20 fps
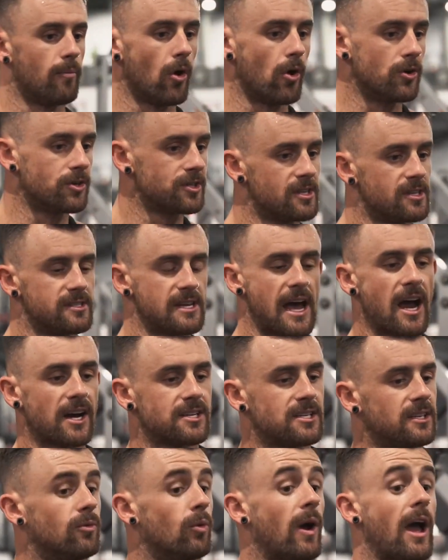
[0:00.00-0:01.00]
motion is
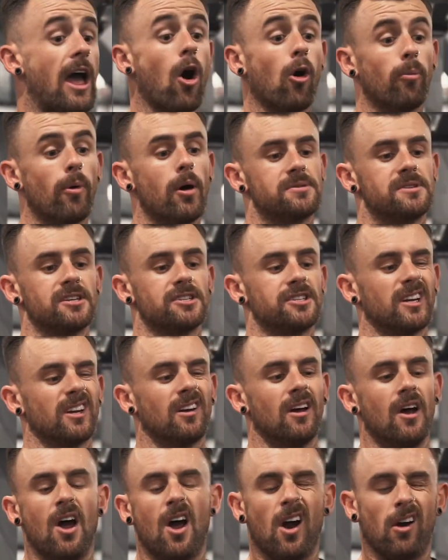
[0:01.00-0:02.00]
actually elbow
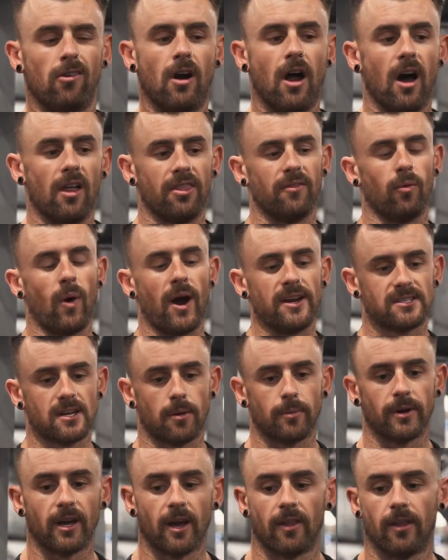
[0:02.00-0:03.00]
positioning rather than weights
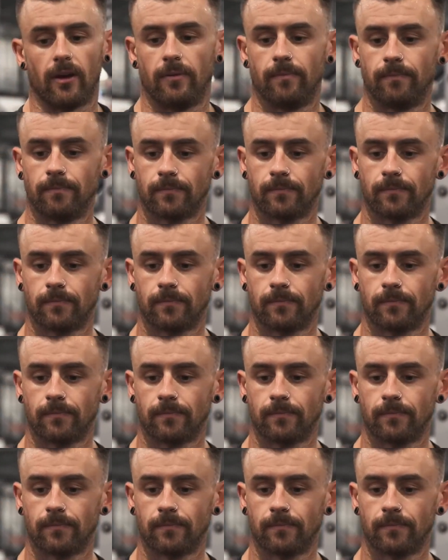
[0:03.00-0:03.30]
coming together.